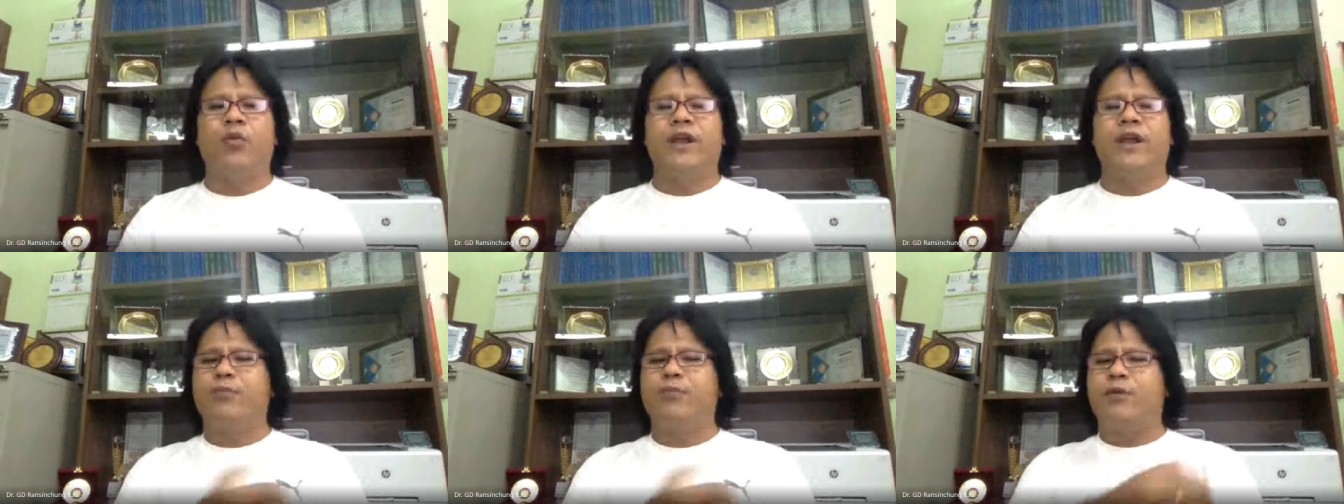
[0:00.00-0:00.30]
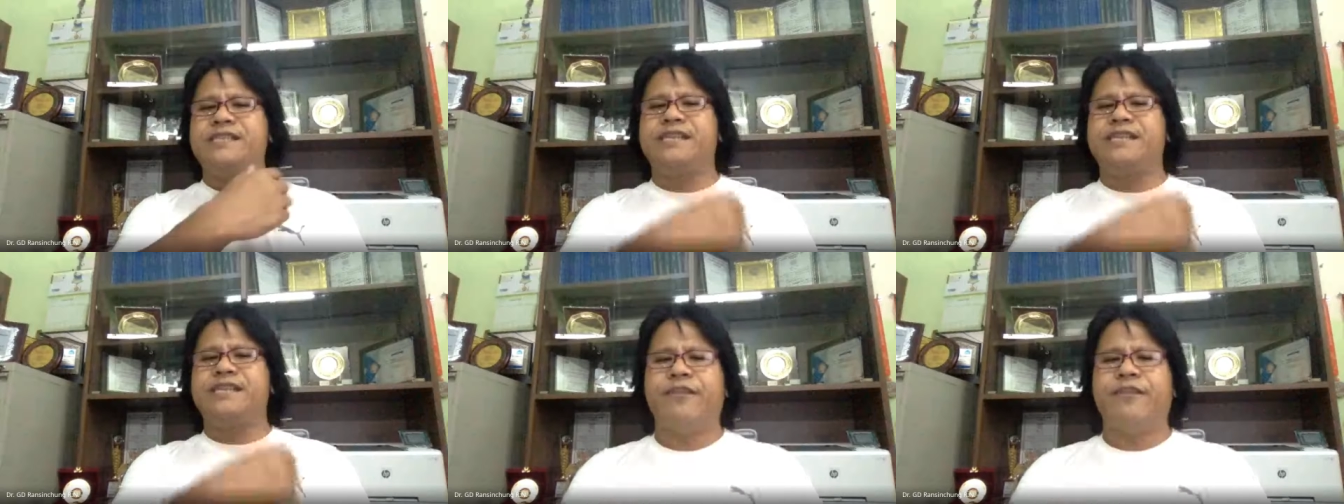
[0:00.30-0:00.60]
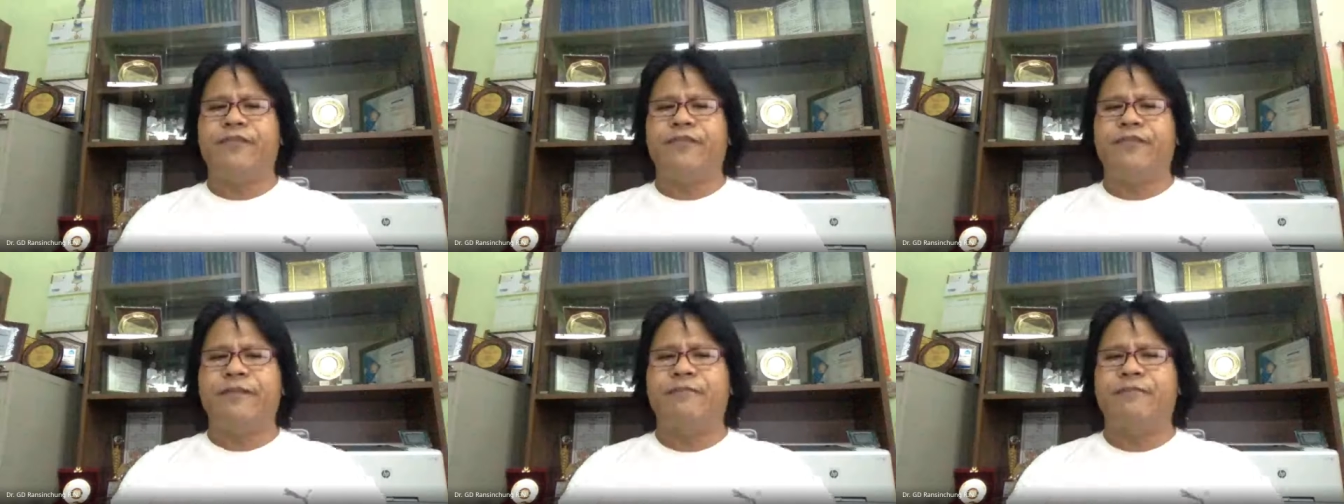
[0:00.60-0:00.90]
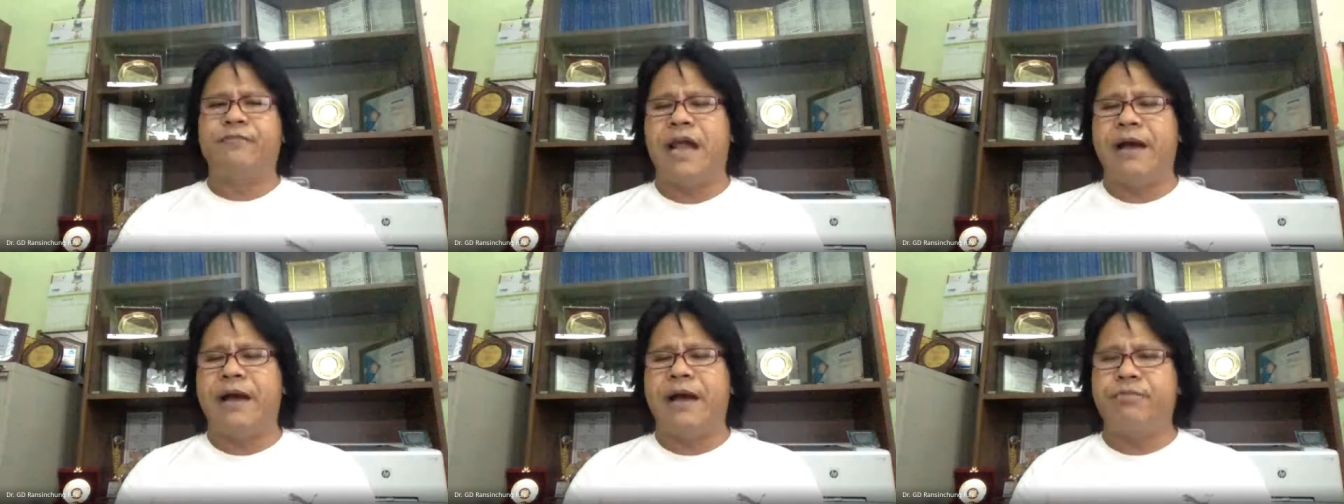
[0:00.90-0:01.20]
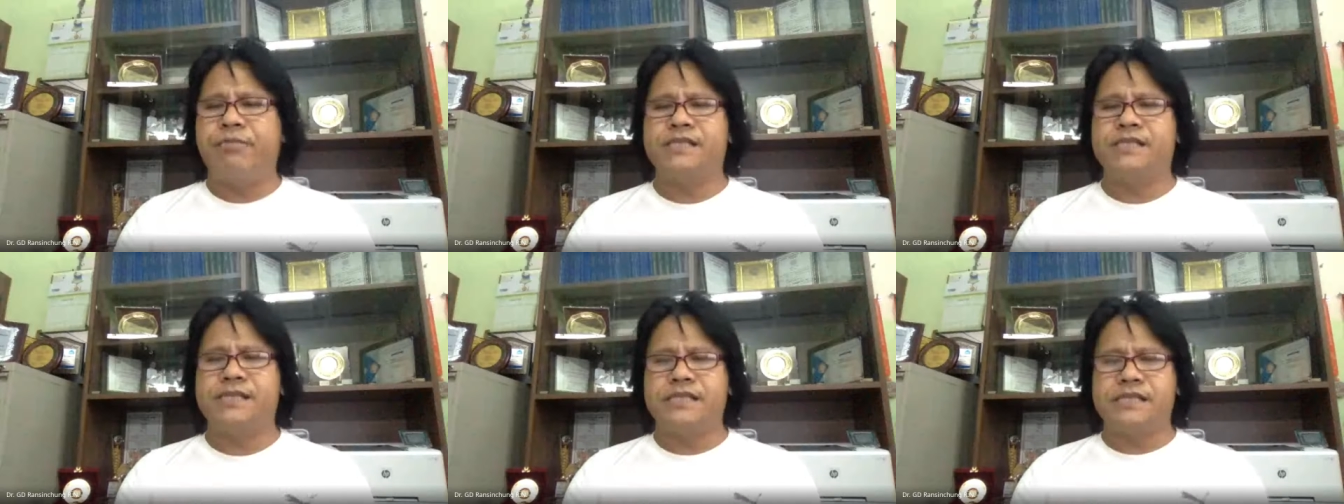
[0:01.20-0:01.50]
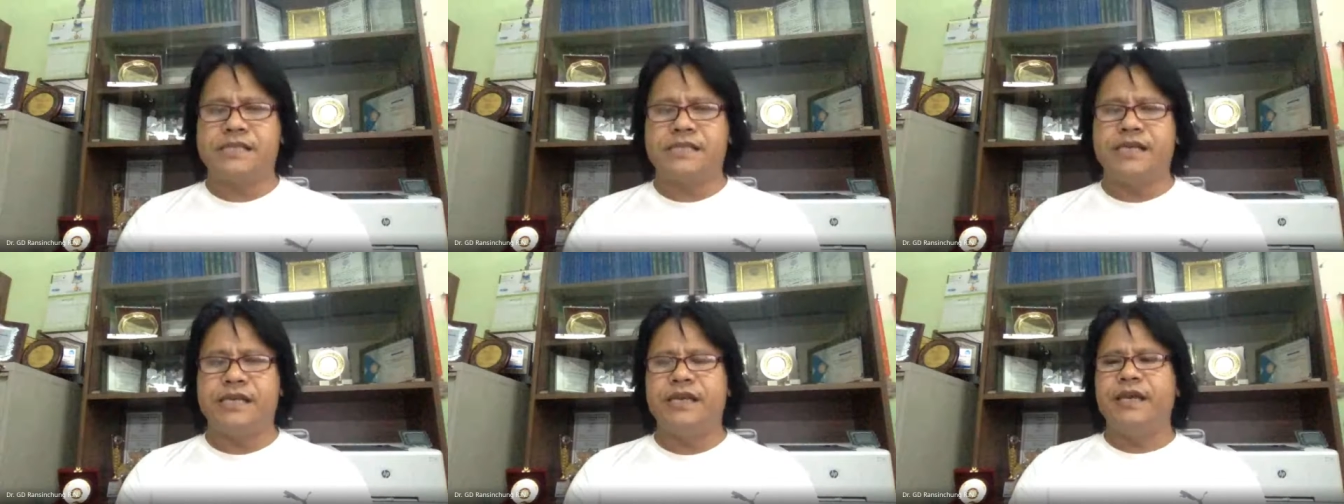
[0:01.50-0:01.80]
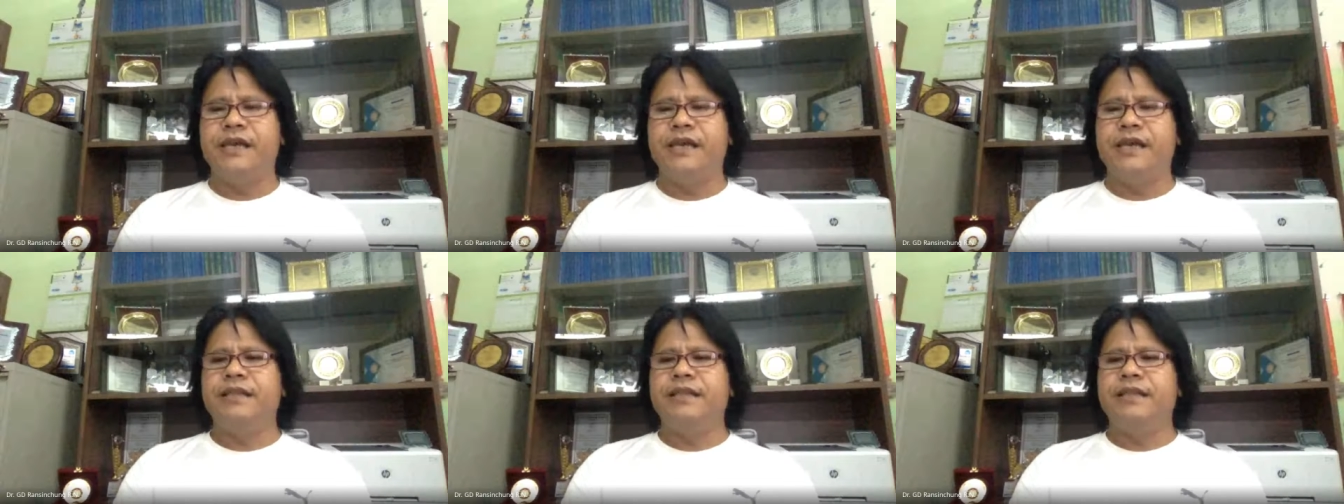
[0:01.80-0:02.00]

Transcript: 1.75 gram per cc,